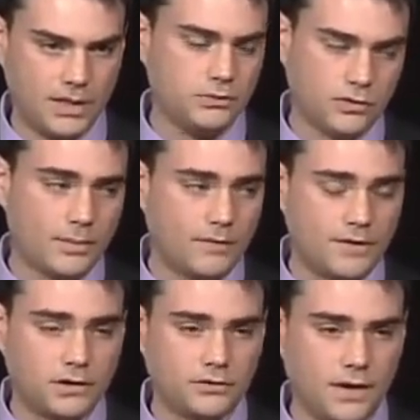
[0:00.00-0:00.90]
And he was talking about
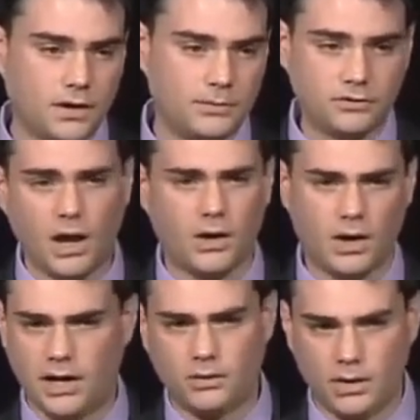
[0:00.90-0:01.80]
fairness of outcome. He said,
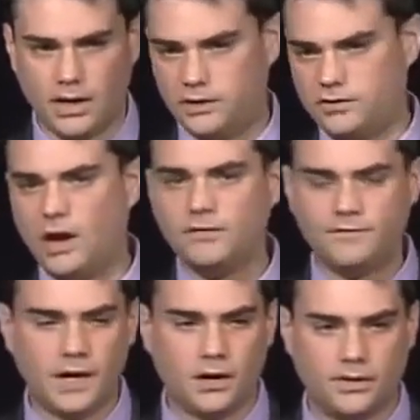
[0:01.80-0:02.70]
oh, it's
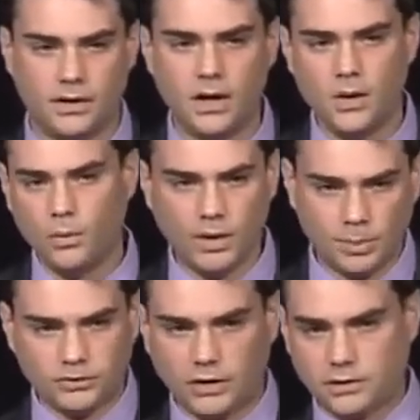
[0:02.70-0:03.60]
unfair that
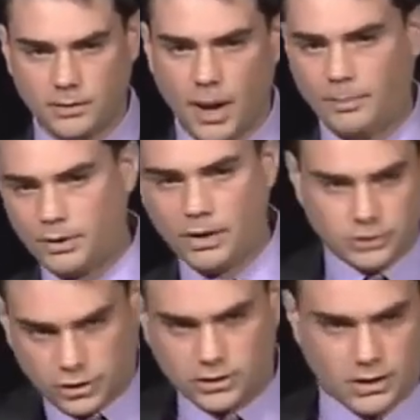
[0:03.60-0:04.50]
1% of the
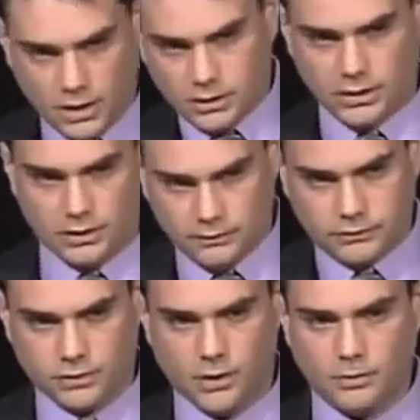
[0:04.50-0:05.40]
population
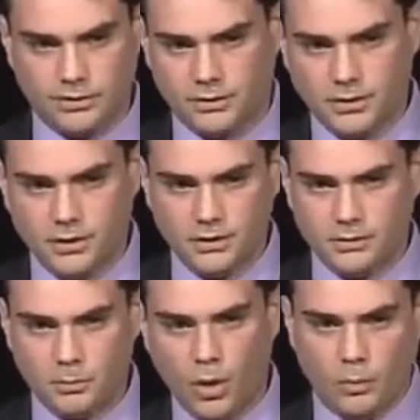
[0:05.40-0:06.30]
lives with
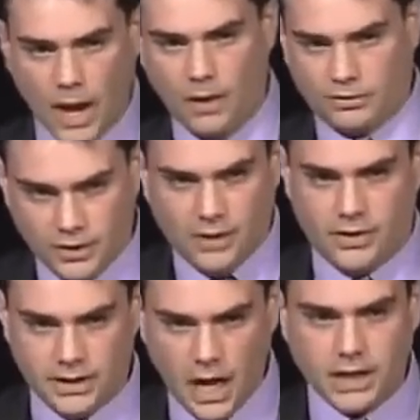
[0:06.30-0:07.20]
more wealth
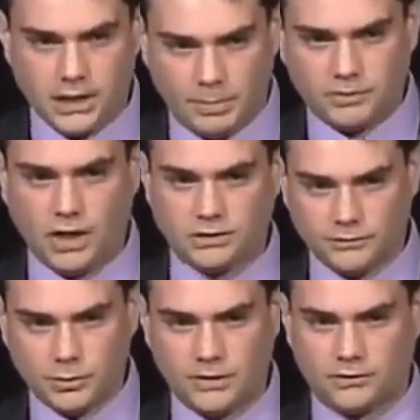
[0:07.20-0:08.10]
than 90%
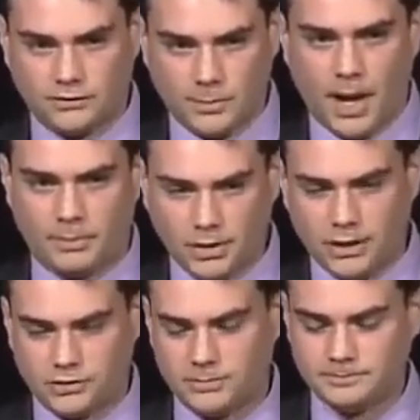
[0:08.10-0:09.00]
of the rest of the
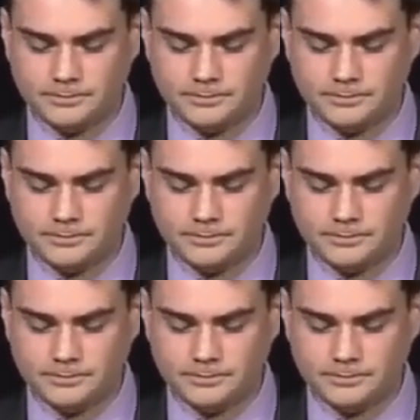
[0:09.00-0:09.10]
population.